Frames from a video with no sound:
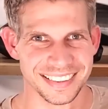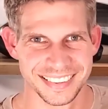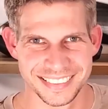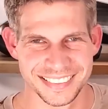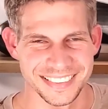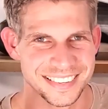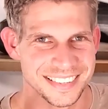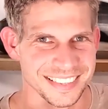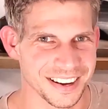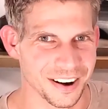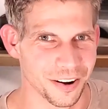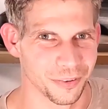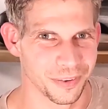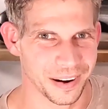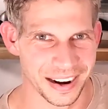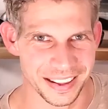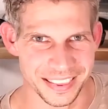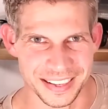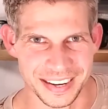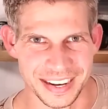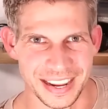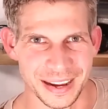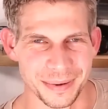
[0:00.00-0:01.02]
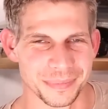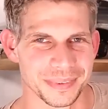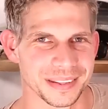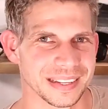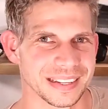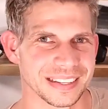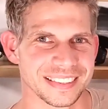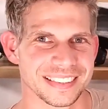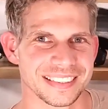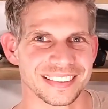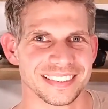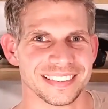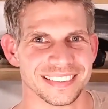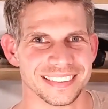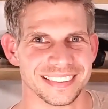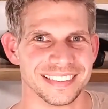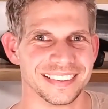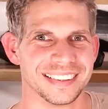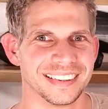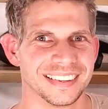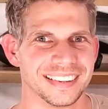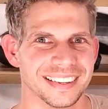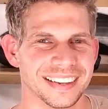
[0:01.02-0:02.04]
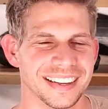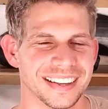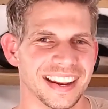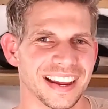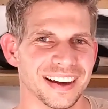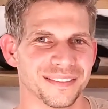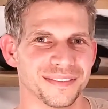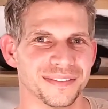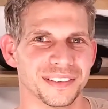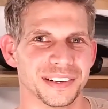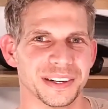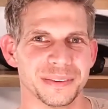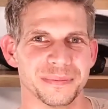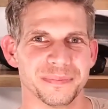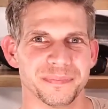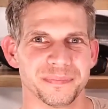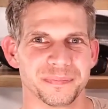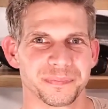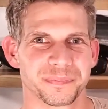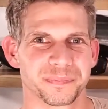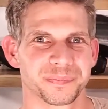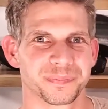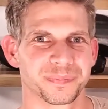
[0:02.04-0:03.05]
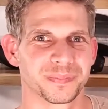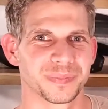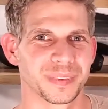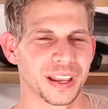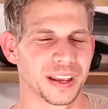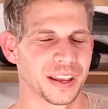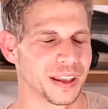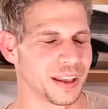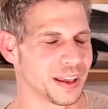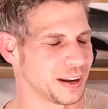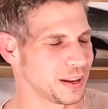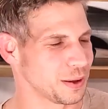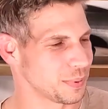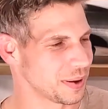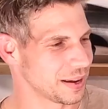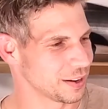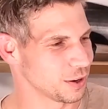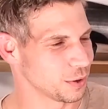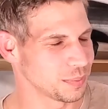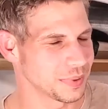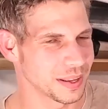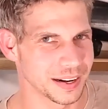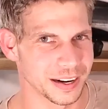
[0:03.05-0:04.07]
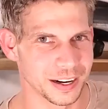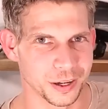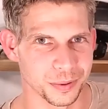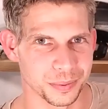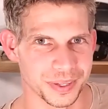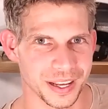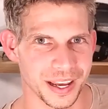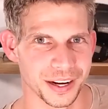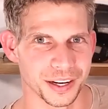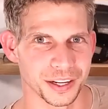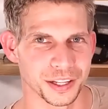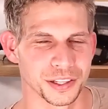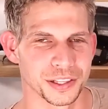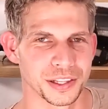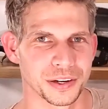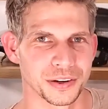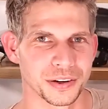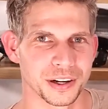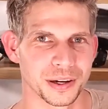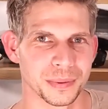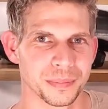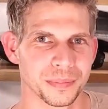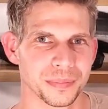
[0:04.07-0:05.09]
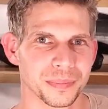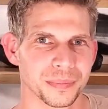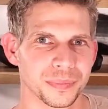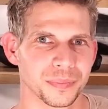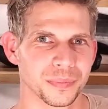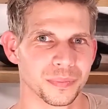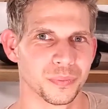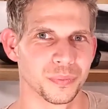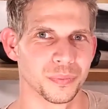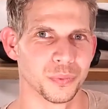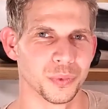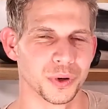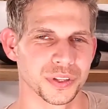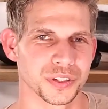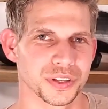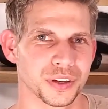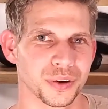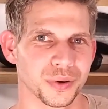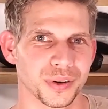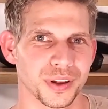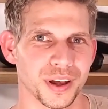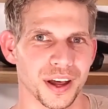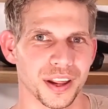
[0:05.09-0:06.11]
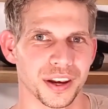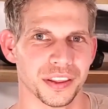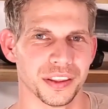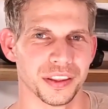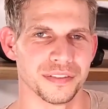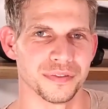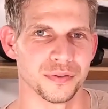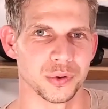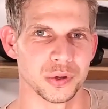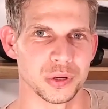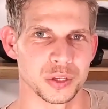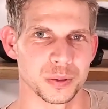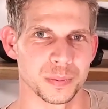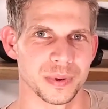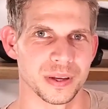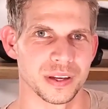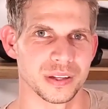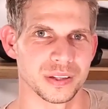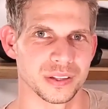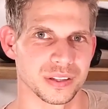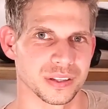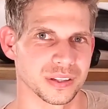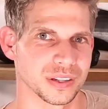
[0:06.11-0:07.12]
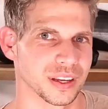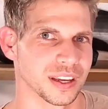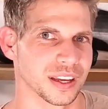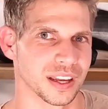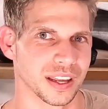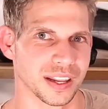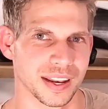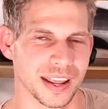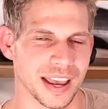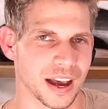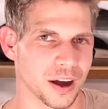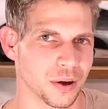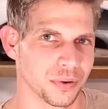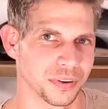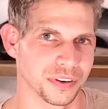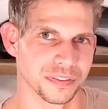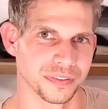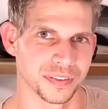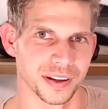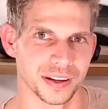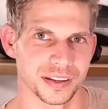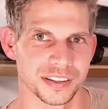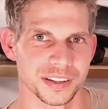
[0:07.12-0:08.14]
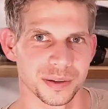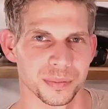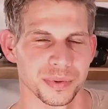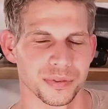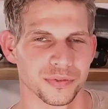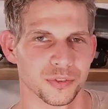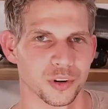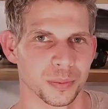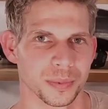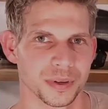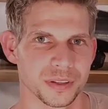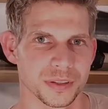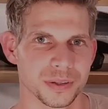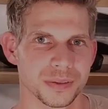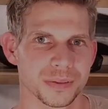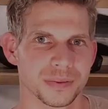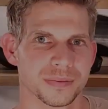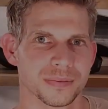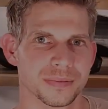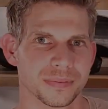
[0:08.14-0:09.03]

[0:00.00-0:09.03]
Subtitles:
Just go ride the damn things and have fun. Anyway, I hope that helped kind of clear up what's going on in the eFoil space and how it affects their performance.